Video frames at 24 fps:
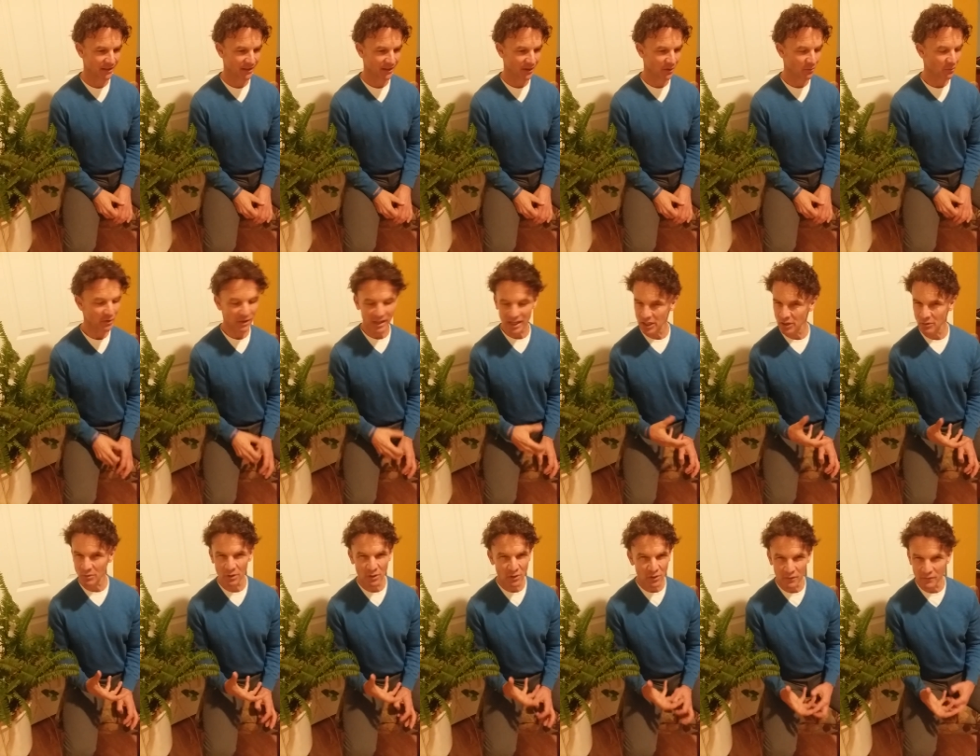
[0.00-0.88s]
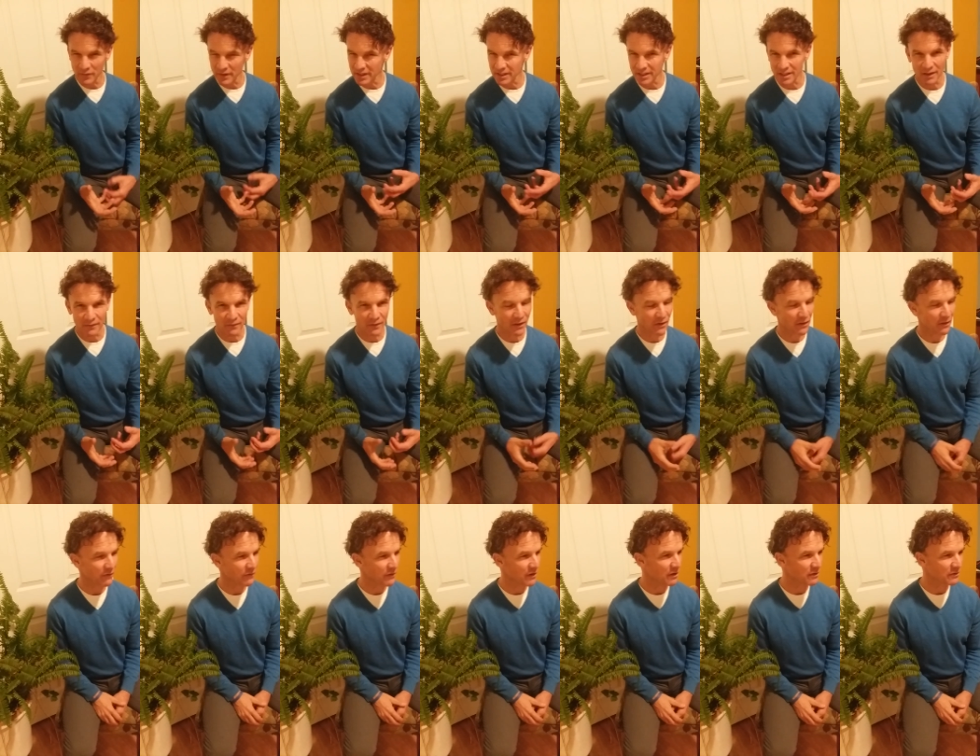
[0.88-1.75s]
were they doing goofy stuff on their
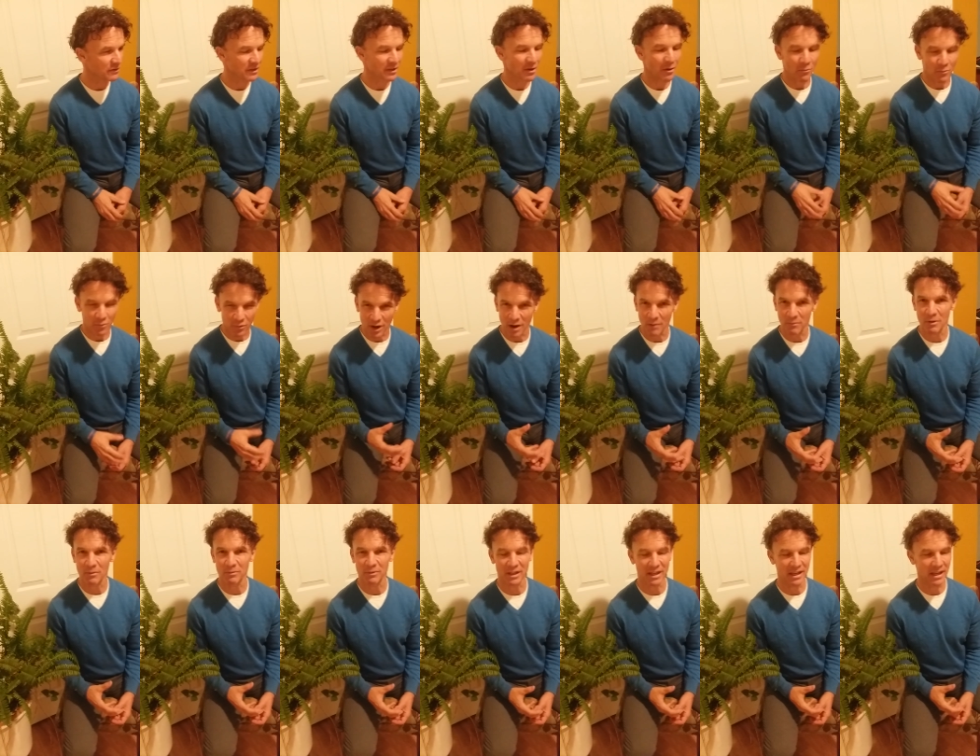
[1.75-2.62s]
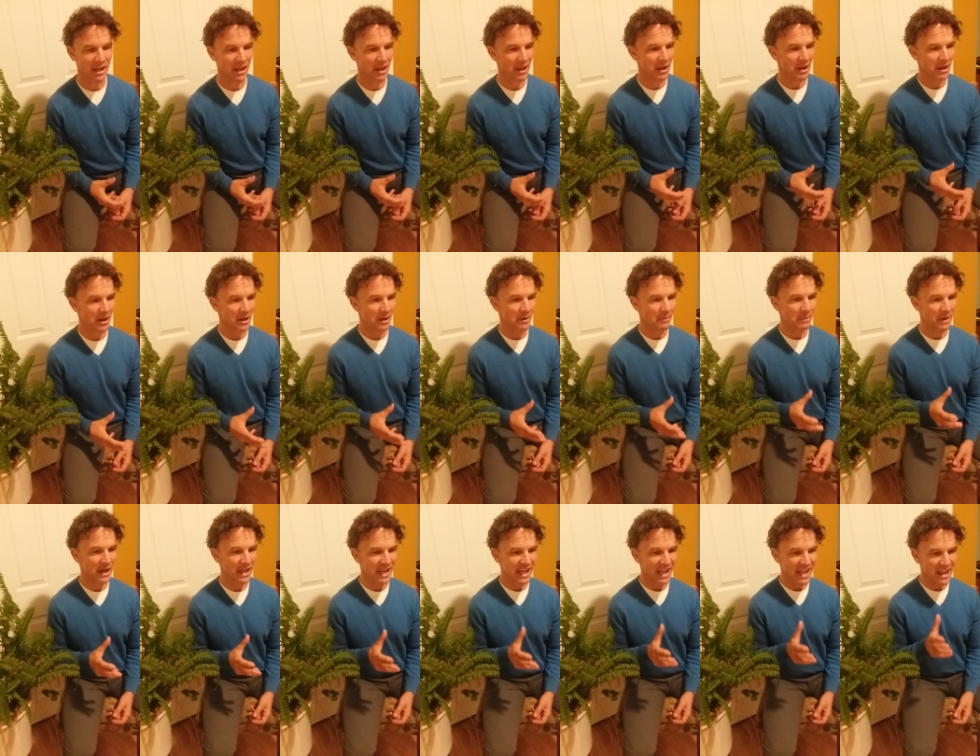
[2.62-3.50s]
phones? Probably.
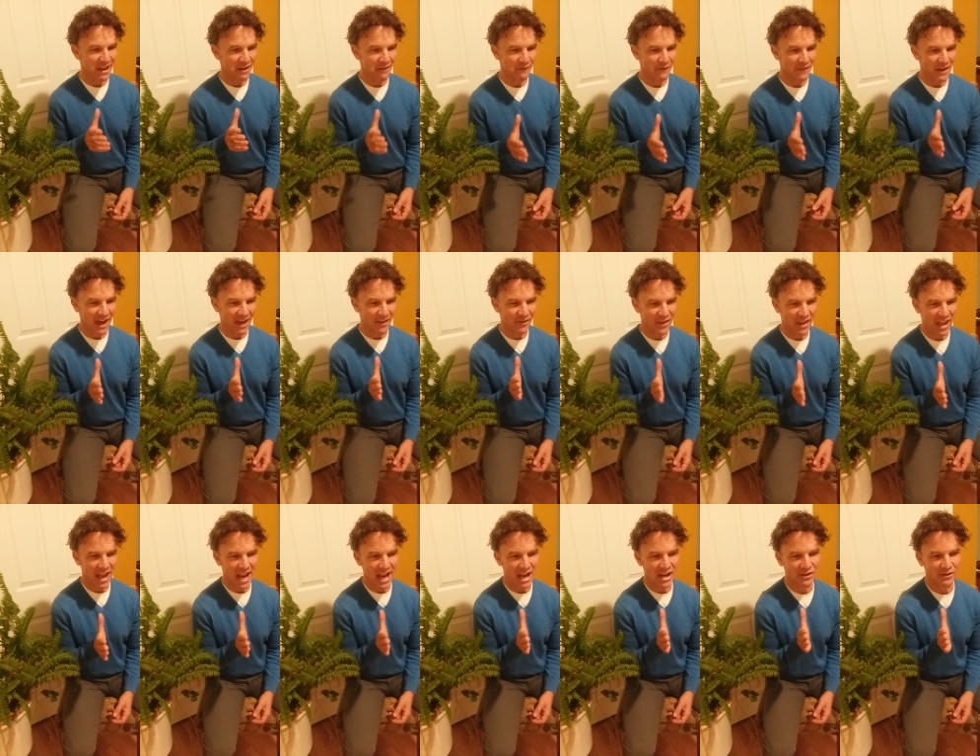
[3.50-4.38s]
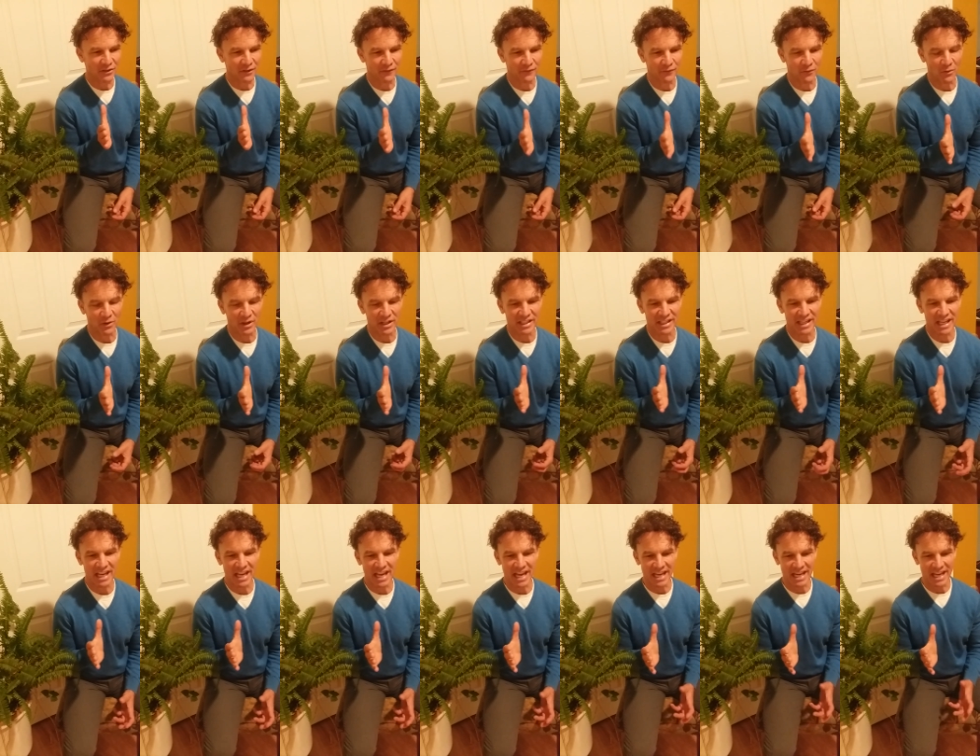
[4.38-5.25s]
But if at the age of
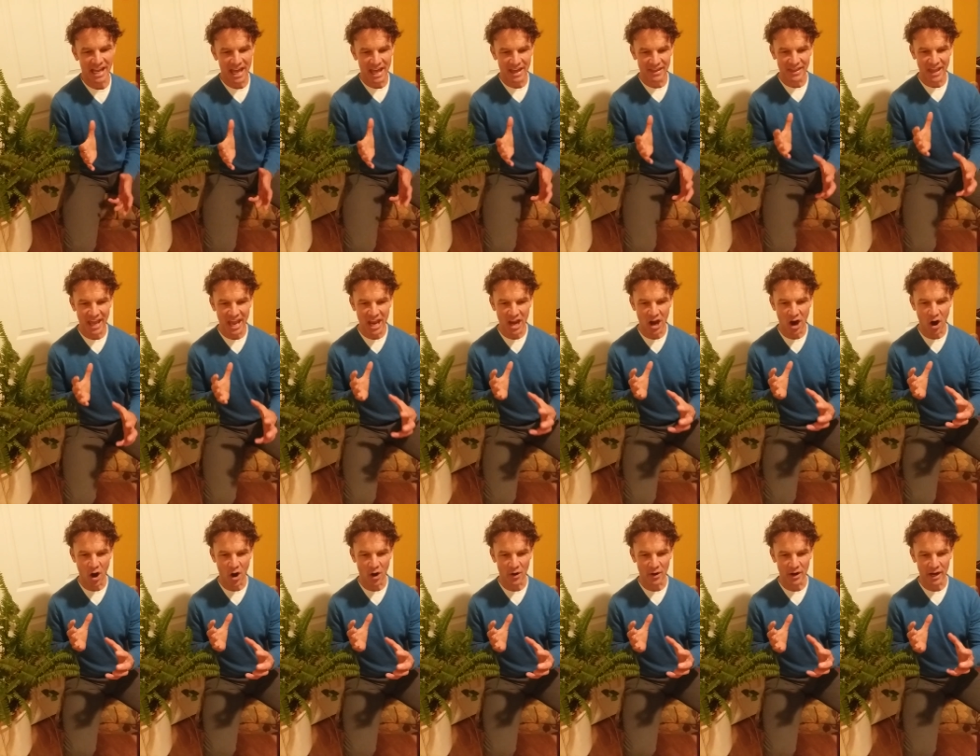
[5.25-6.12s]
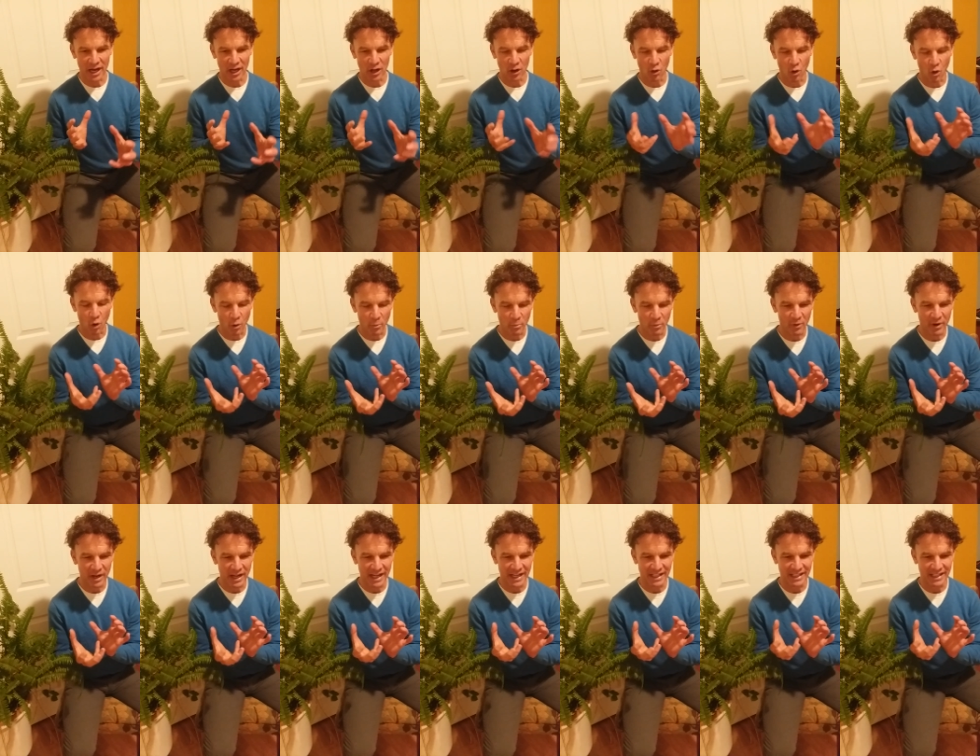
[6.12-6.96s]
14 they are incorporating